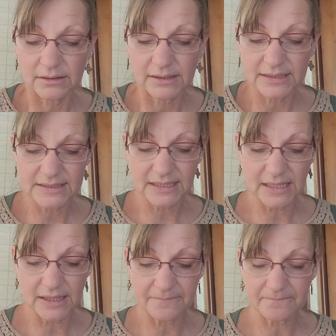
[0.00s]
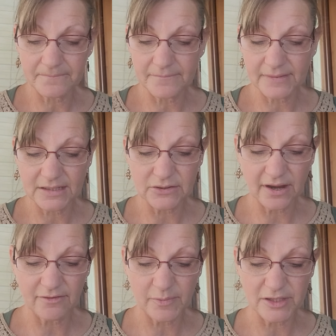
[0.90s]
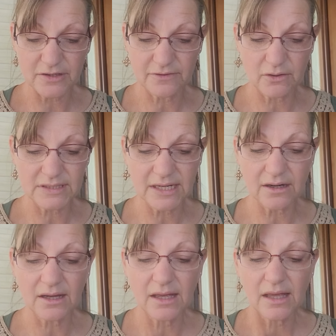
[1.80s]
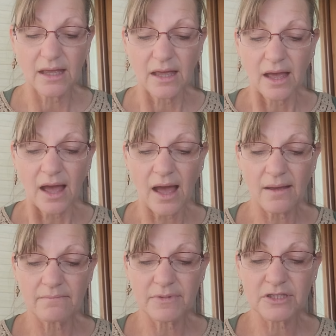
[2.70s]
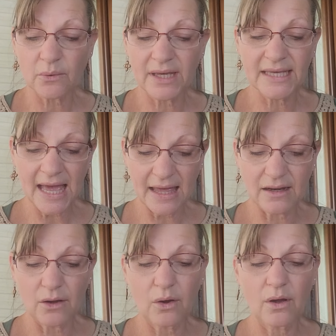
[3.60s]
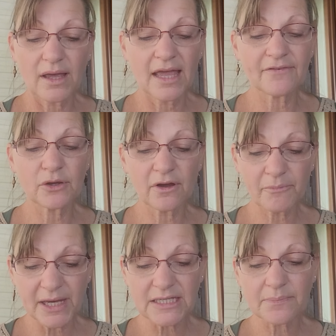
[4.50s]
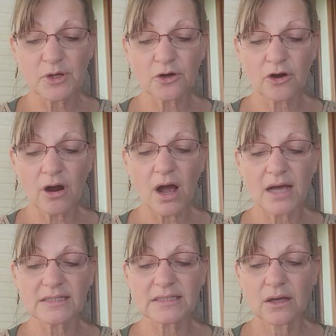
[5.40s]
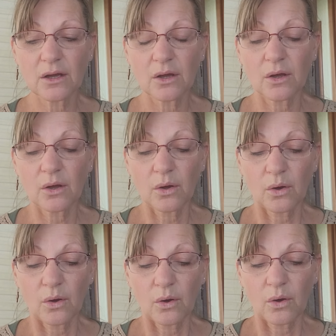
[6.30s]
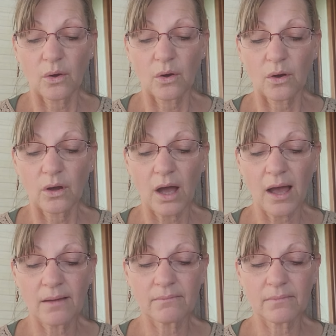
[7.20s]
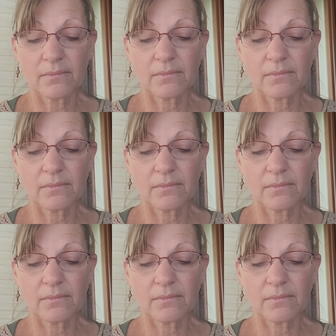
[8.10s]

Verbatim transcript: let's see sorry i have a bunch of notes here um so again if you have picked up your cross um,